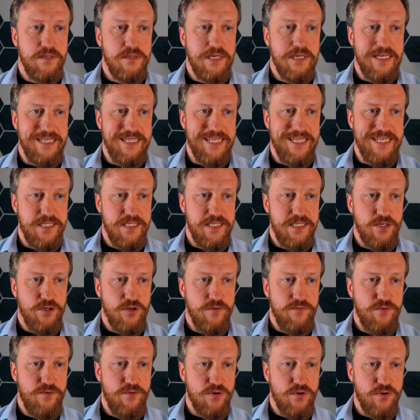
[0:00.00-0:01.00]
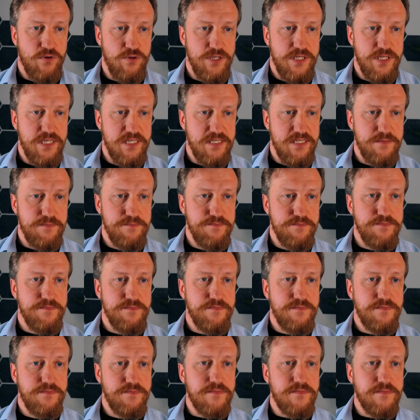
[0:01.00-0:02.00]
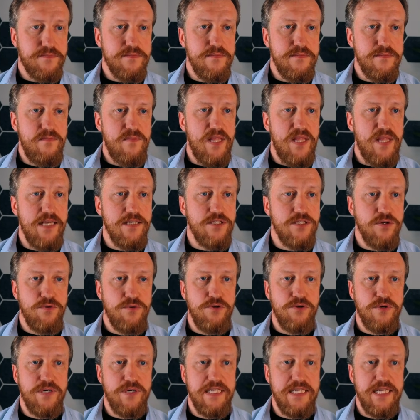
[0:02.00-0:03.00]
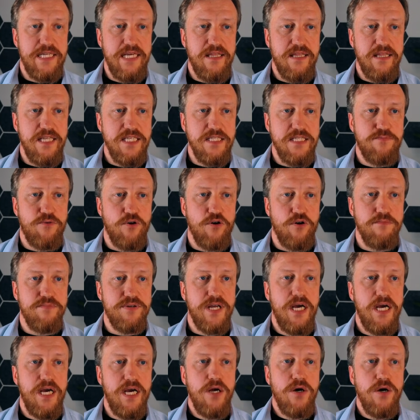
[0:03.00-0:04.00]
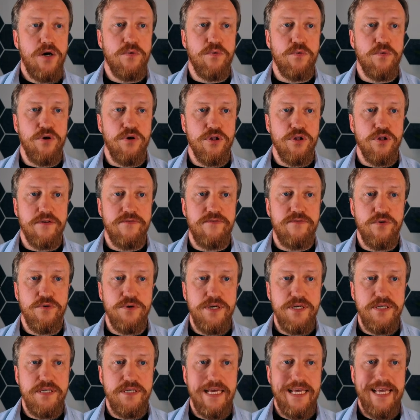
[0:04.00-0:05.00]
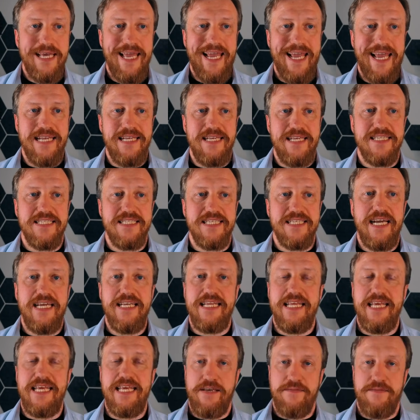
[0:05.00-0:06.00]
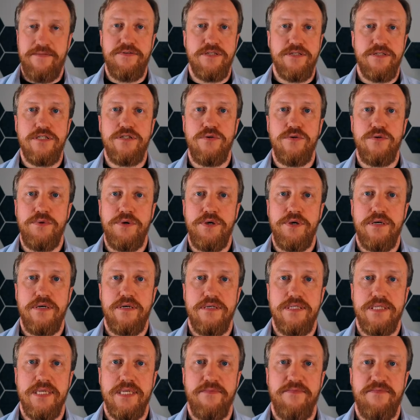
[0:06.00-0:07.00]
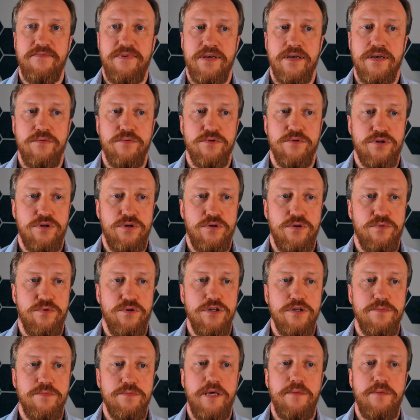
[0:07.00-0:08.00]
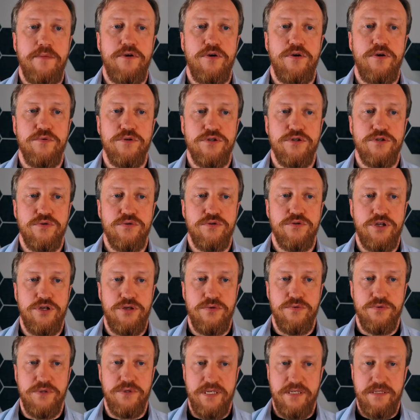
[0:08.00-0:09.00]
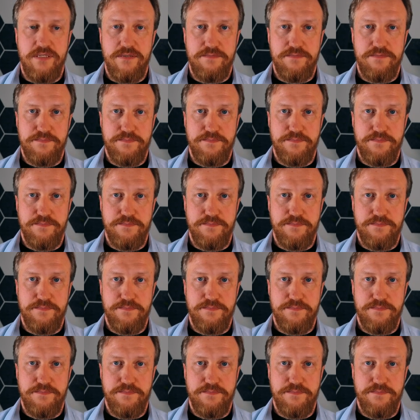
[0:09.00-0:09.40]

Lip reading: condensing of your context. So you can take this prompt, walk through it, and decide if it's doing something what you want. Maybe you want to tune it,